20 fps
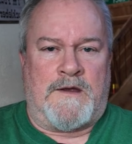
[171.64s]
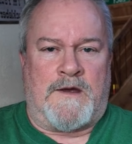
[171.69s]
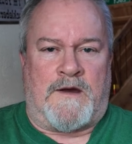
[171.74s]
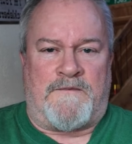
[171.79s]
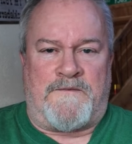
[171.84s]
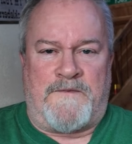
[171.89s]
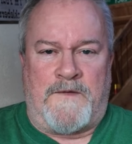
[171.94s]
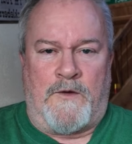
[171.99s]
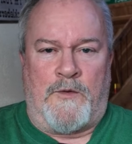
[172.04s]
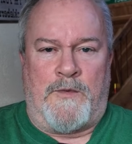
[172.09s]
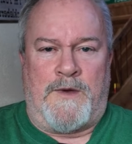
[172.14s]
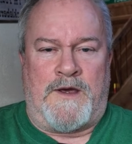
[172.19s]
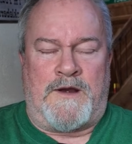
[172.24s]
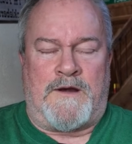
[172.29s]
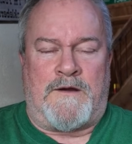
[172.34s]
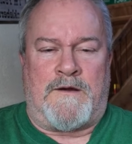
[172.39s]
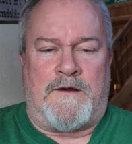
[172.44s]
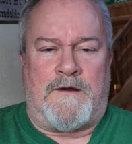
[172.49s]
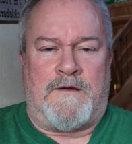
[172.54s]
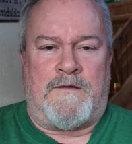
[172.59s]
I'll feel
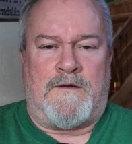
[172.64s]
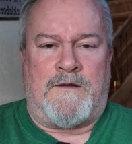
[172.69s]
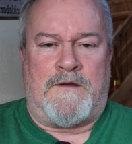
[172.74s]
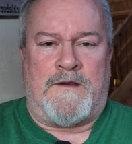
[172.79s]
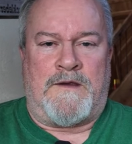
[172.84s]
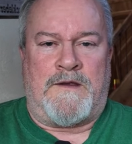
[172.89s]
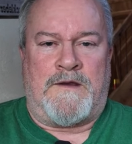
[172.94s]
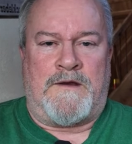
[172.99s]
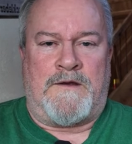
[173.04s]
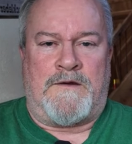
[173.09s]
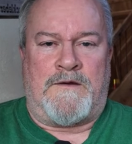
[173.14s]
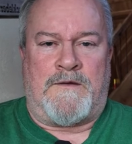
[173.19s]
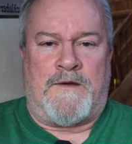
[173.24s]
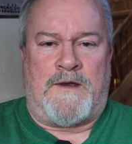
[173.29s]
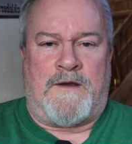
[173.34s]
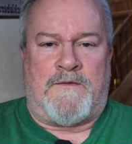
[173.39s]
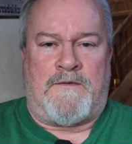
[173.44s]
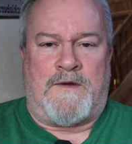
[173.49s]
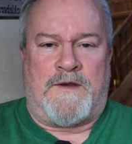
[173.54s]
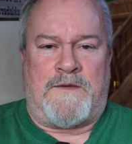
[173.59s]
better. You
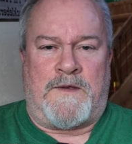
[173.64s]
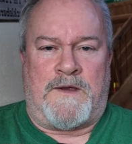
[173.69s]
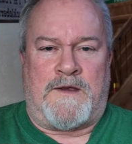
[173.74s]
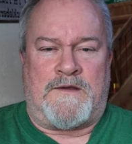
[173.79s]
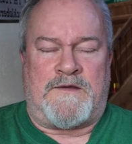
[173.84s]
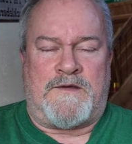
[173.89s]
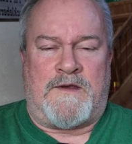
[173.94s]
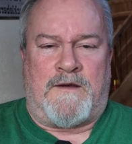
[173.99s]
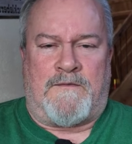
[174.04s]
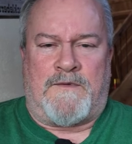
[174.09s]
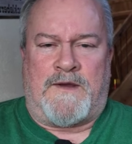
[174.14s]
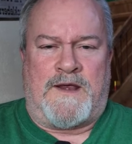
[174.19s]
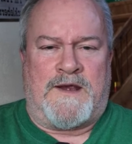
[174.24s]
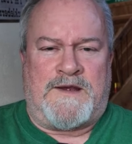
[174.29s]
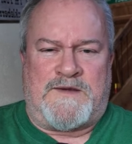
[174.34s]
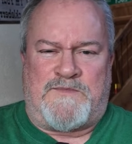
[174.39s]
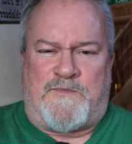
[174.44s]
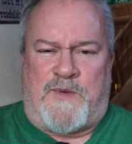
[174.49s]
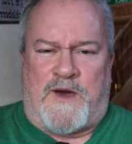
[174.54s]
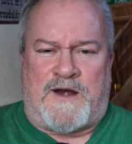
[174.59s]
know, everything's,
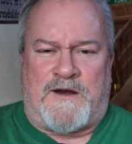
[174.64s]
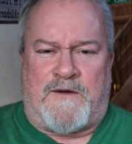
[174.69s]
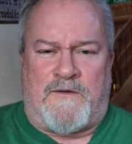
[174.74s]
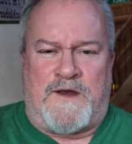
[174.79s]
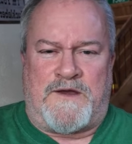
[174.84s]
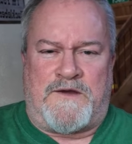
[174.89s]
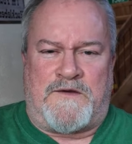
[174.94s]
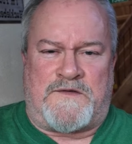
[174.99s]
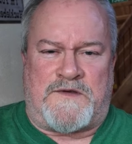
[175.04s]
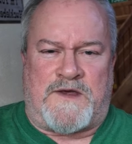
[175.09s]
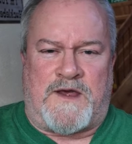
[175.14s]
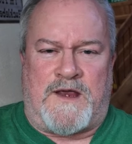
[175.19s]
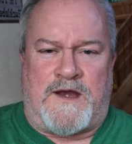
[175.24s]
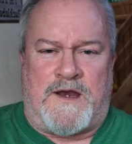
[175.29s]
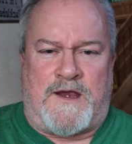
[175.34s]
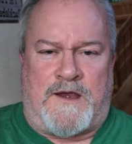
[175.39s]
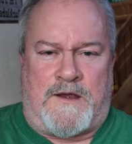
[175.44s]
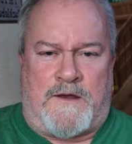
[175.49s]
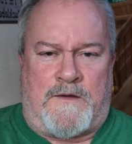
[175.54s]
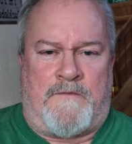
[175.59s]
everything's better when you're
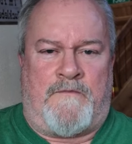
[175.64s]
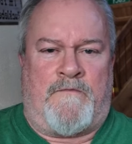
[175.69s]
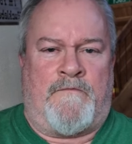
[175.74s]
skinny.